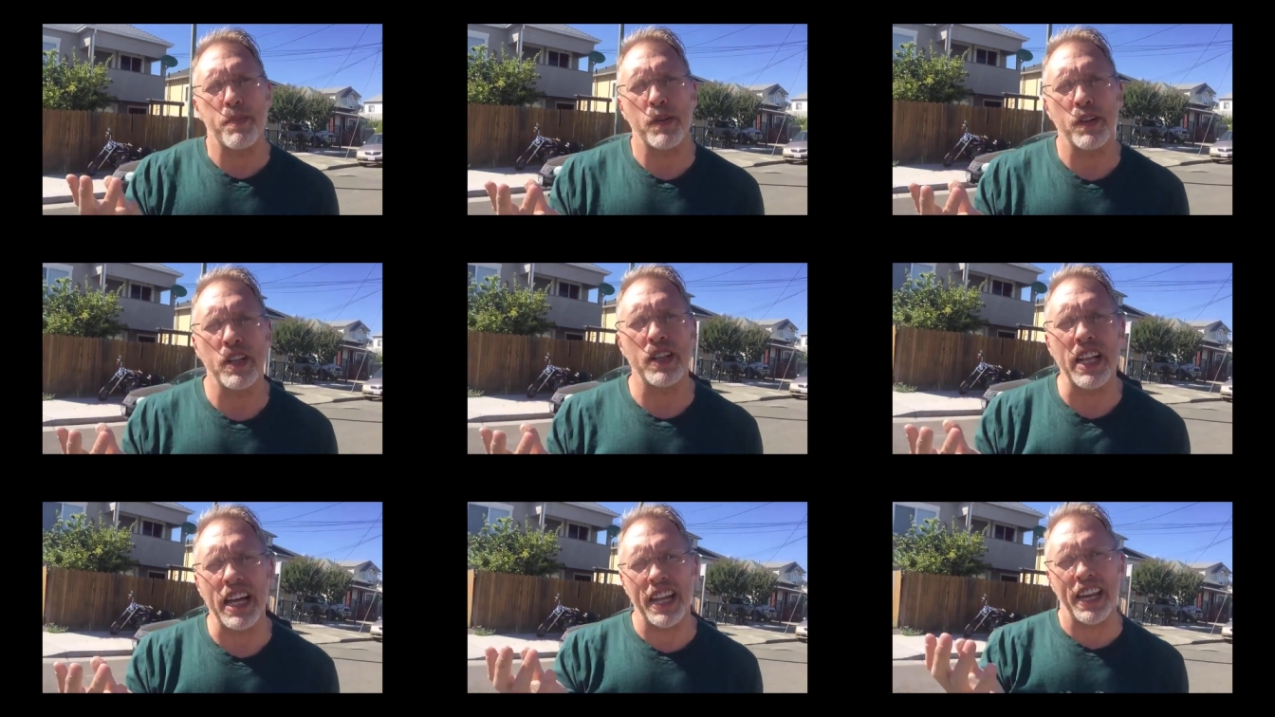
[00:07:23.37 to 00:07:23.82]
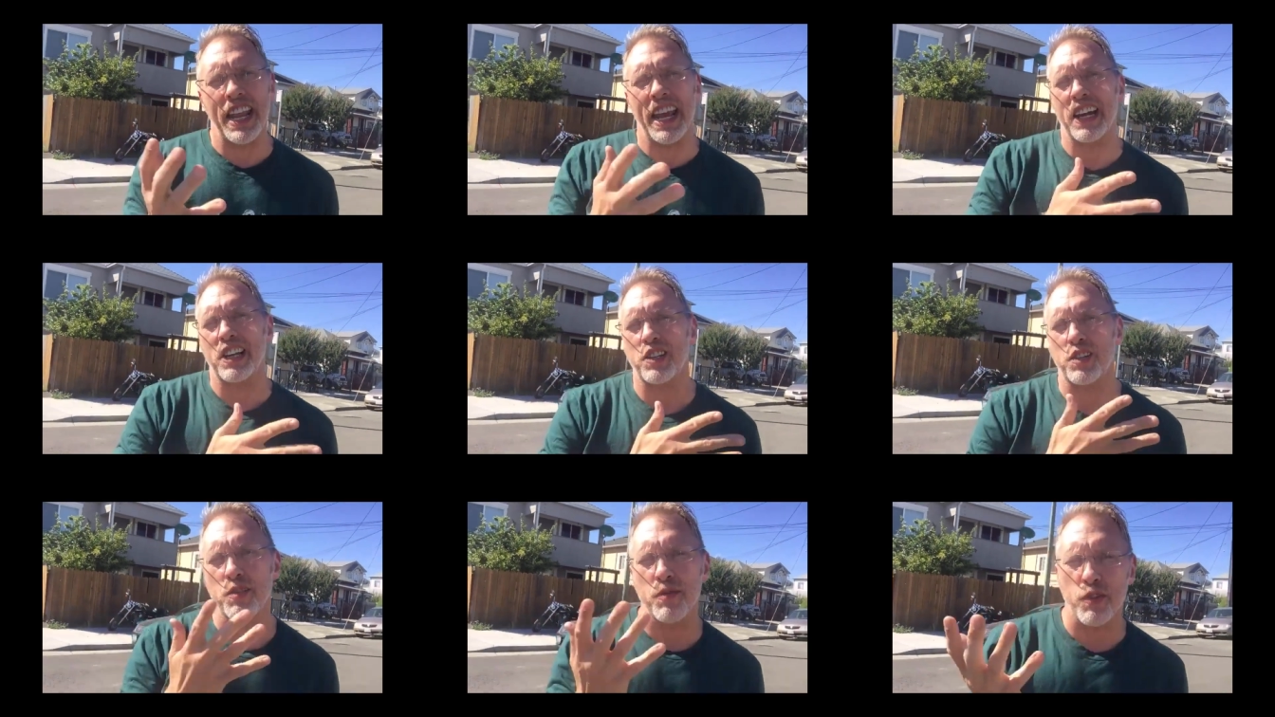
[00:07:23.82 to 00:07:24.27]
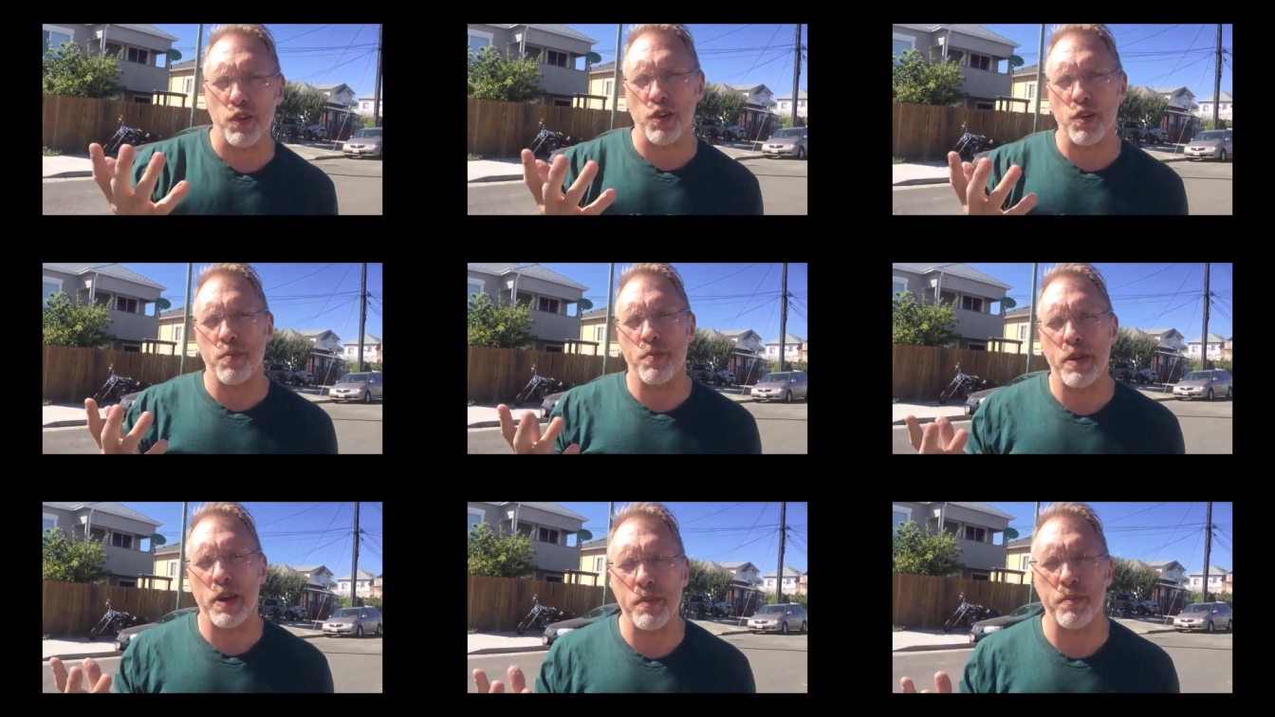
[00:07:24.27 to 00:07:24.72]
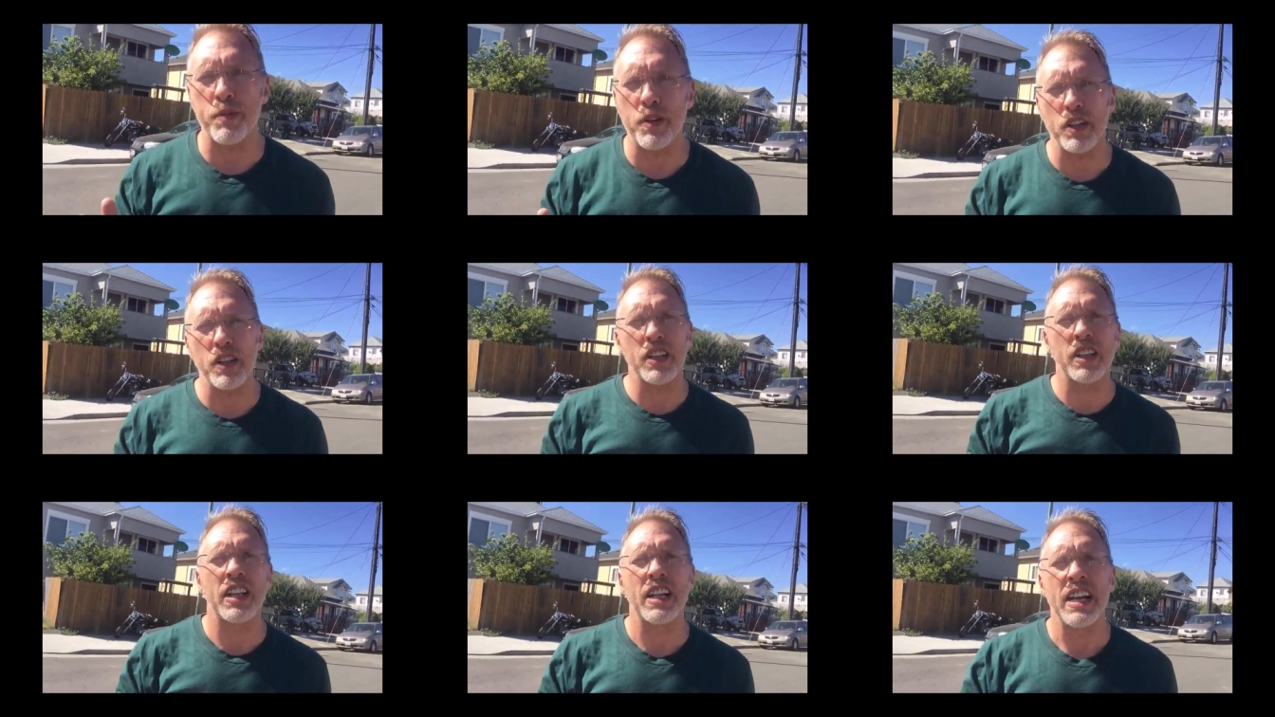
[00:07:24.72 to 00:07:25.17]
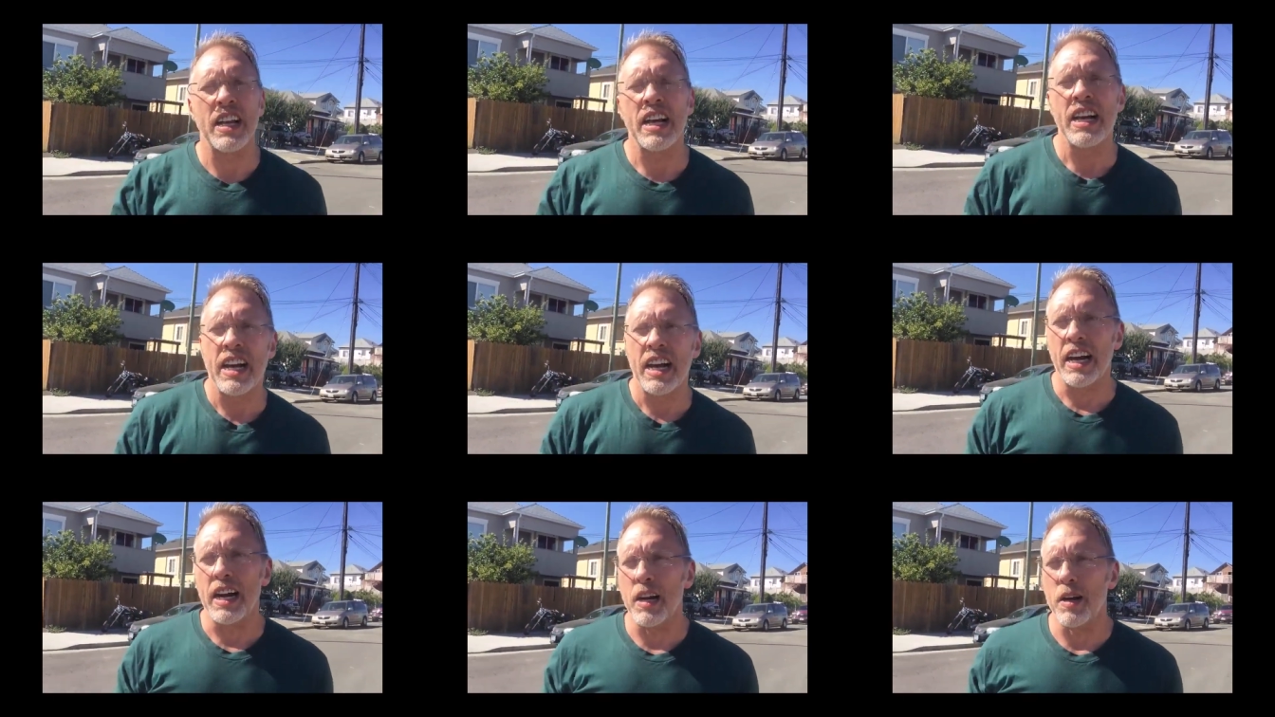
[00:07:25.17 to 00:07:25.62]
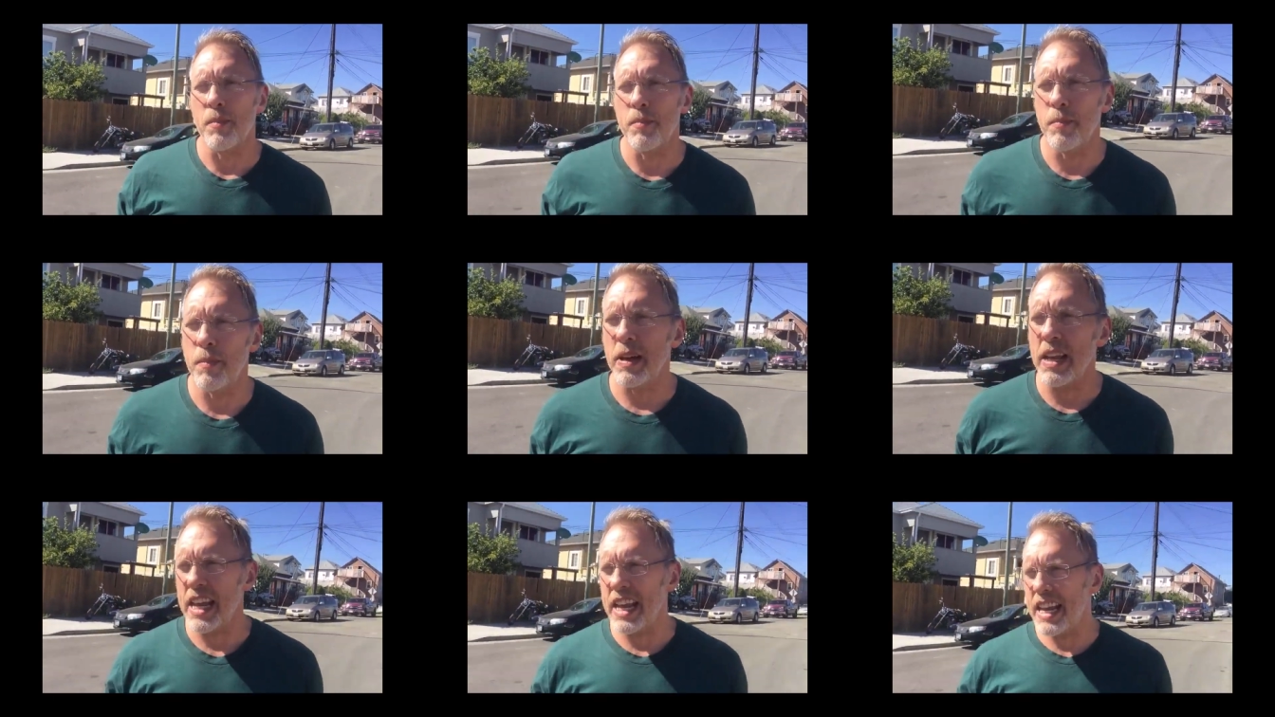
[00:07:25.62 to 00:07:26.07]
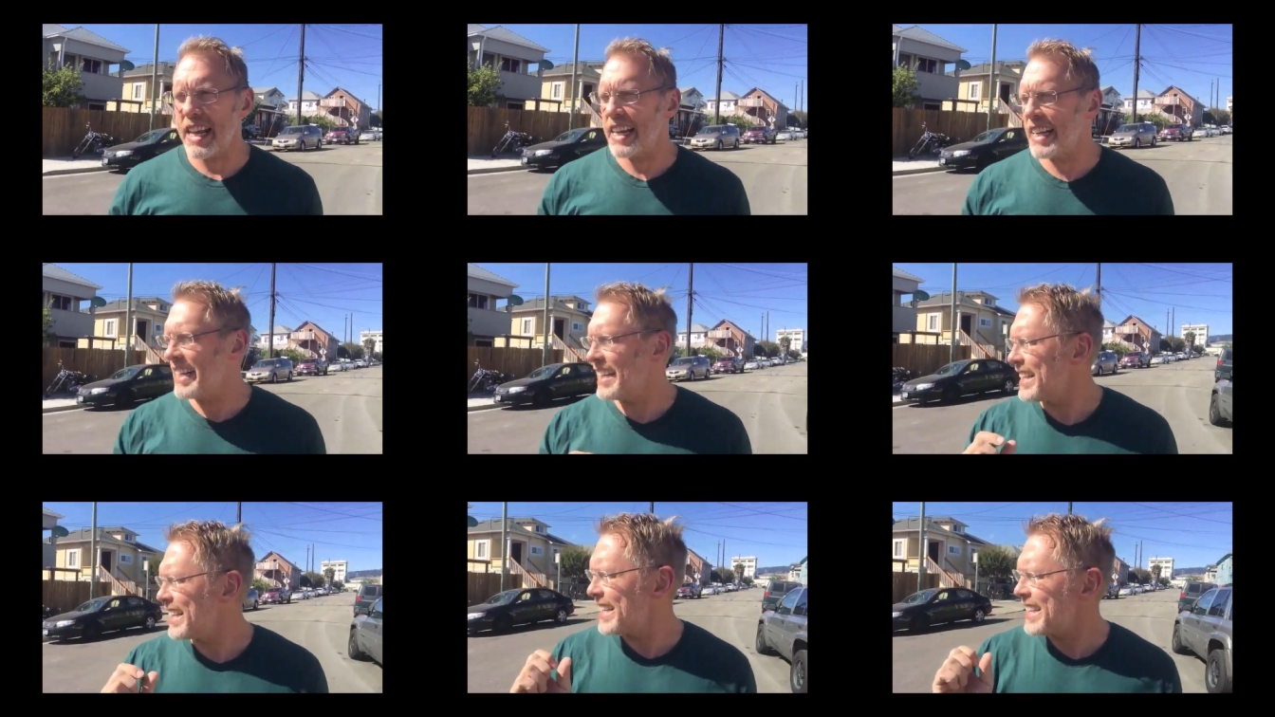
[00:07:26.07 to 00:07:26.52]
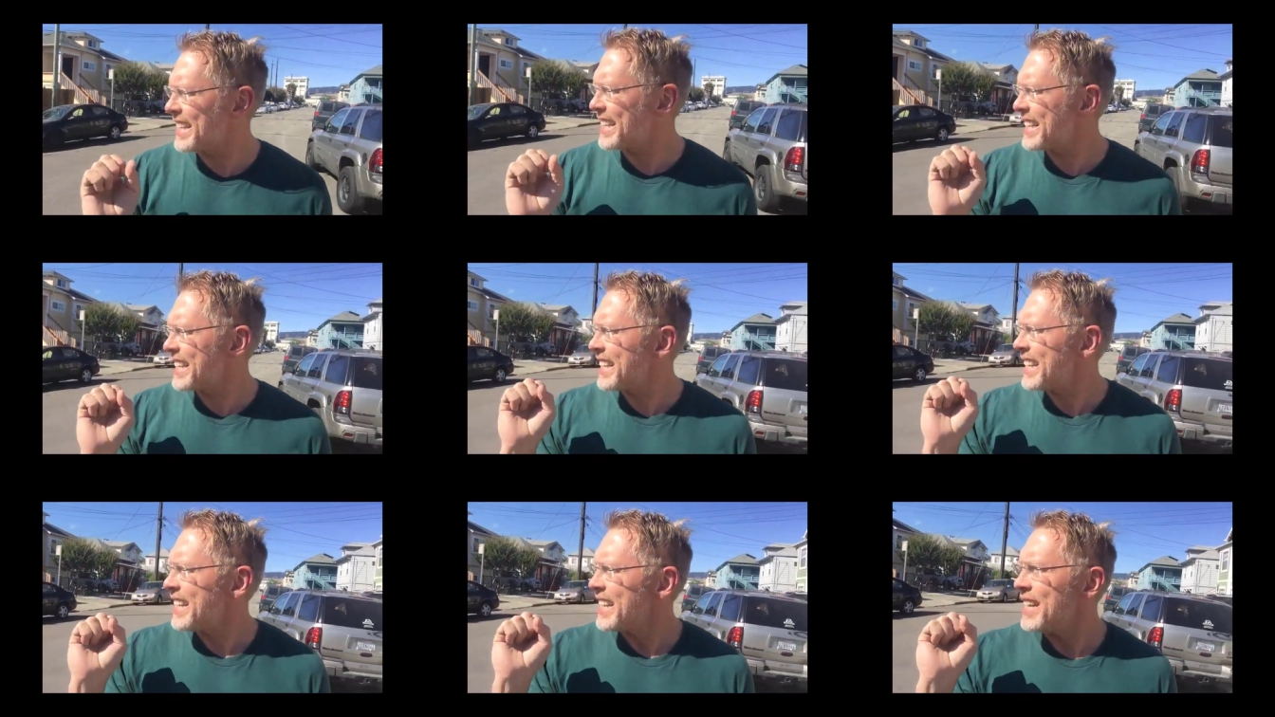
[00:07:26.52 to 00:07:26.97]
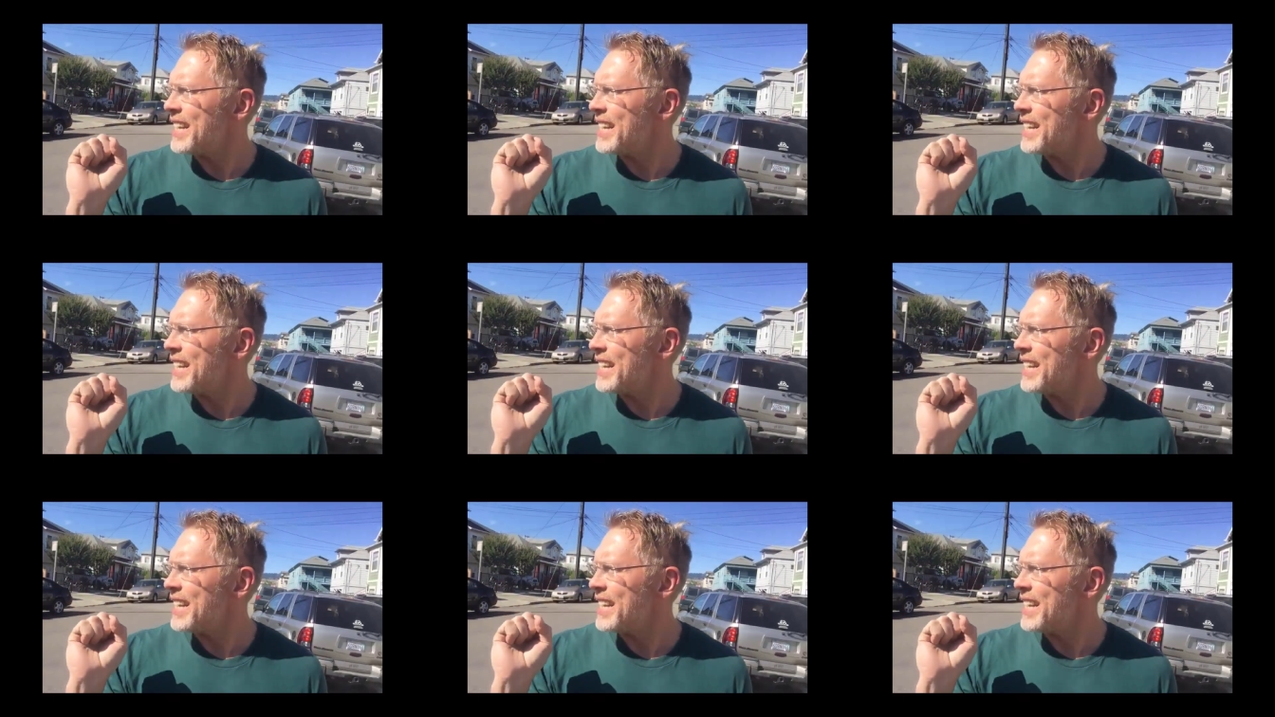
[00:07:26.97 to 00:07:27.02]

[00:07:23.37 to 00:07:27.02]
people and extroverted people, um, and